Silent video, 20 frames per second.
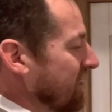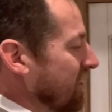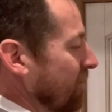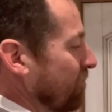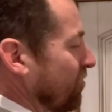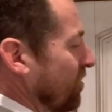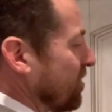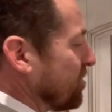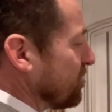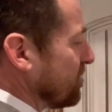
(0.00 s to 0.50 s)

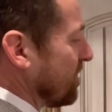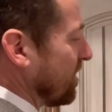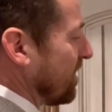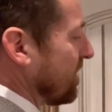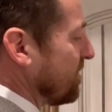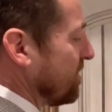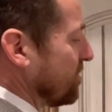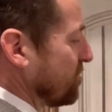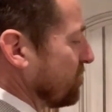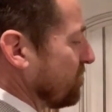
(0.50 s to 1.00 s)
operation, a
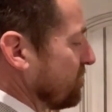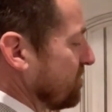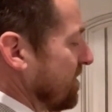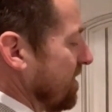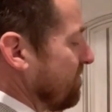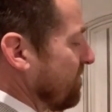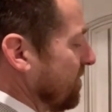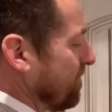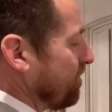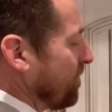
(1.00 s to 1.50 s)
conditional
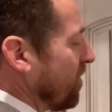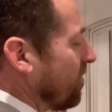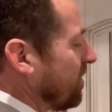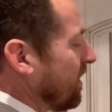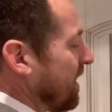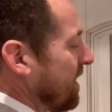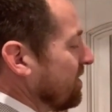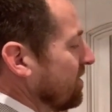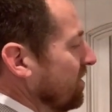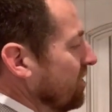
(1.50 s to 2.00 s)
statement.
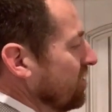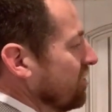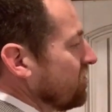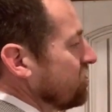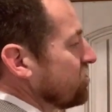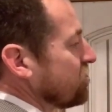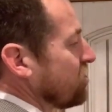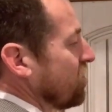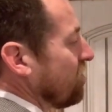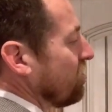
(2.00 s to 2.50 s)
Okay,
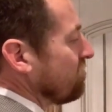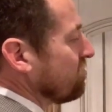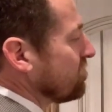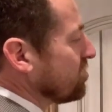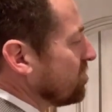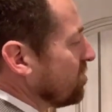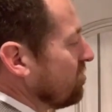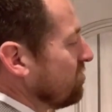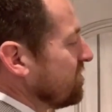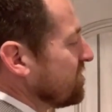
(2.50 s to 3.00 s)
so
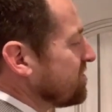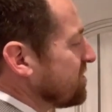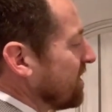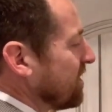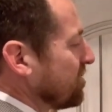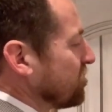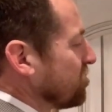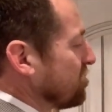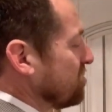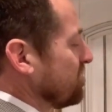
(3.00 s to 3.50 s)
two
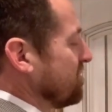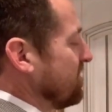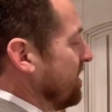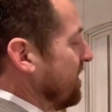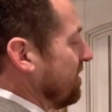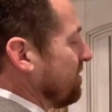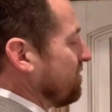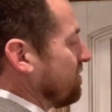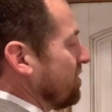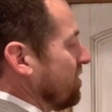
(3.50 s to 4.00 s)
distinctions
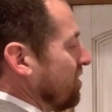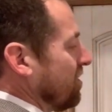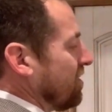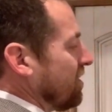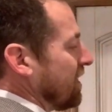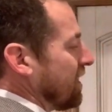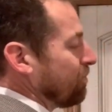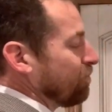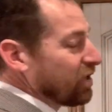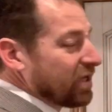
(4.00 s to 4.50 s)
there.
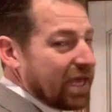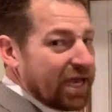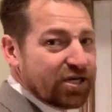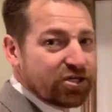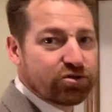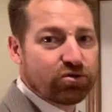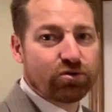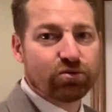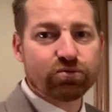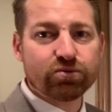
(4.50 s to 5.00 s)

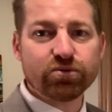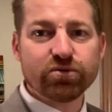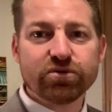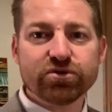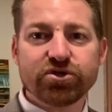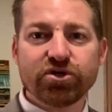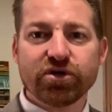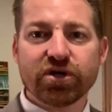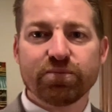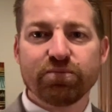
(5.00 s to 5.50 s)
Implicational rules,
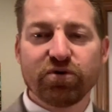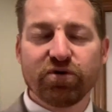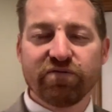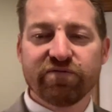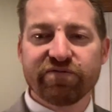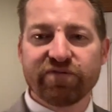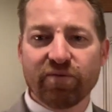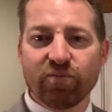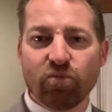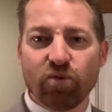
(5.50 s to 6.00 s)
you can move
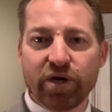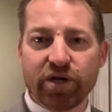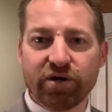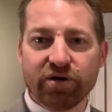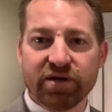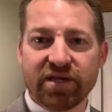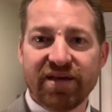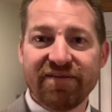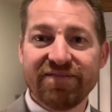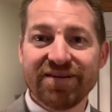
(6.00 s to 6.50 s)
from what you're
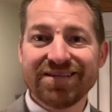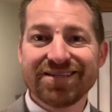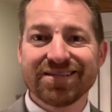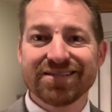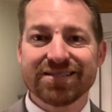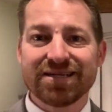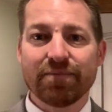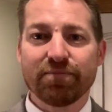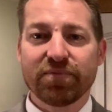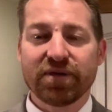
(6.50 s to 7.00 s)
given to
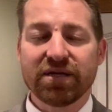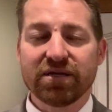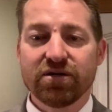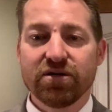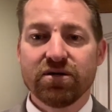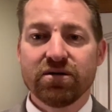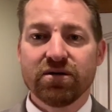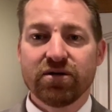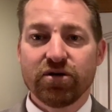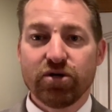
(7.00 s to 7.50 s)

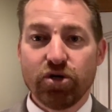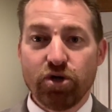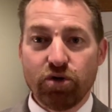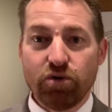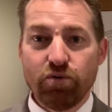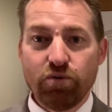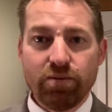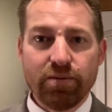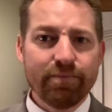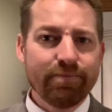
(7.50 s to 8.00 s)
something
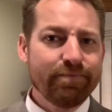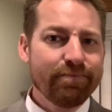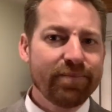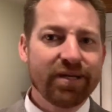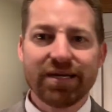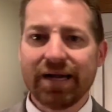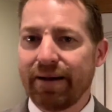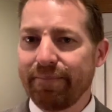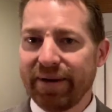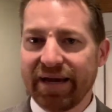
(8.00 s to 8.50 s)
new, but
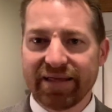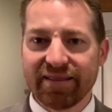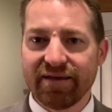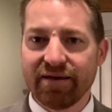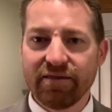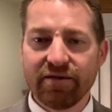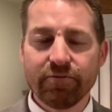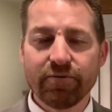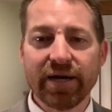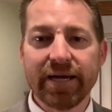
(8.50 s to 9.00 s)
not back the
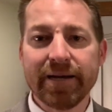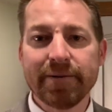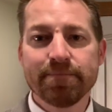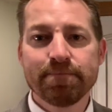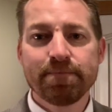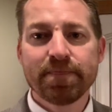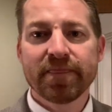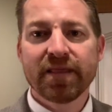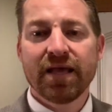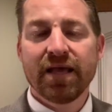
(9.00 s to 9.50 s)
other way.
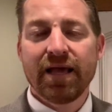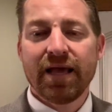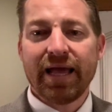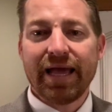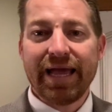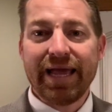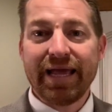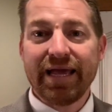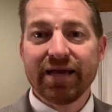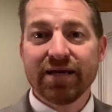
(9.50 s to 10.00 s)

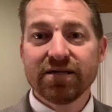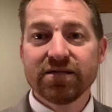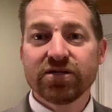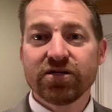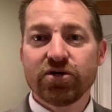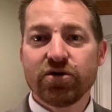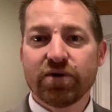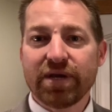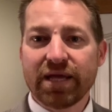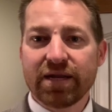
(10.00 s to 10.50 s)
And
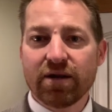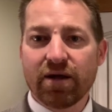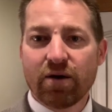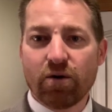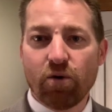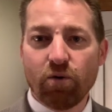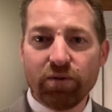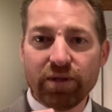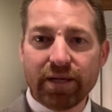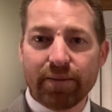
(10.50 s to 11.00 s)
you can
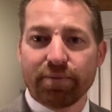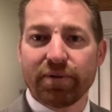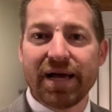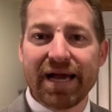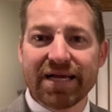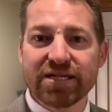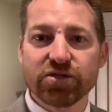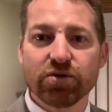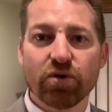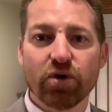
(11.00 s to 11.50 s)
only apply
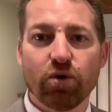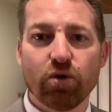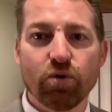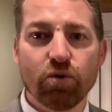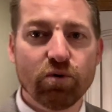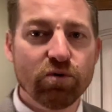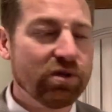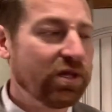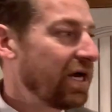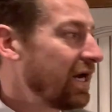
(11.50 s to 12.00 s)
it to a
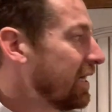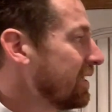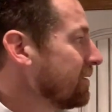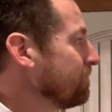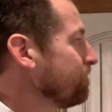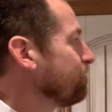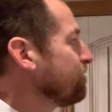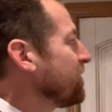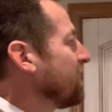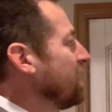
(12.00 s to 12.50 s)
whole line.
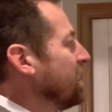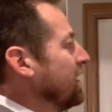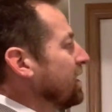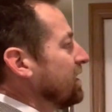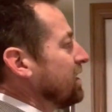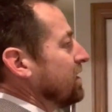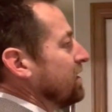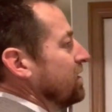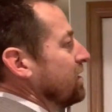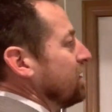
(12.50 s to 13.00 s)

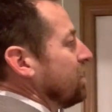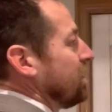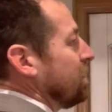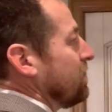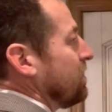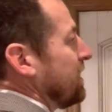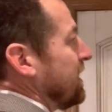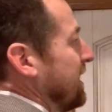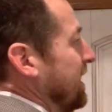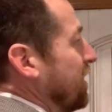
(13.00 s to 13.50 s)

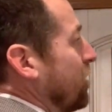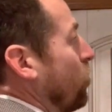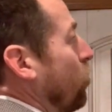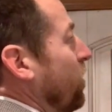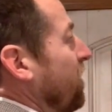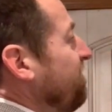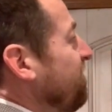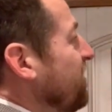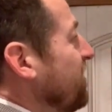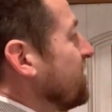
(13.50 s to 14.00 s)

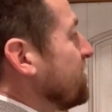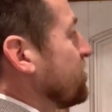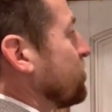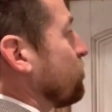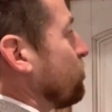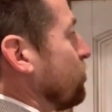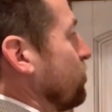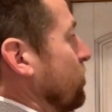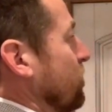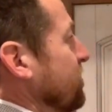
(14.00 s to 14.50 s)
Equivalence
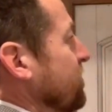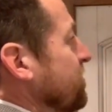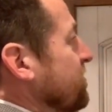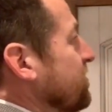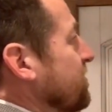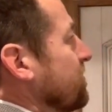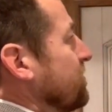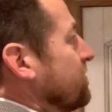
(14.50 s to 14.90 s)
rules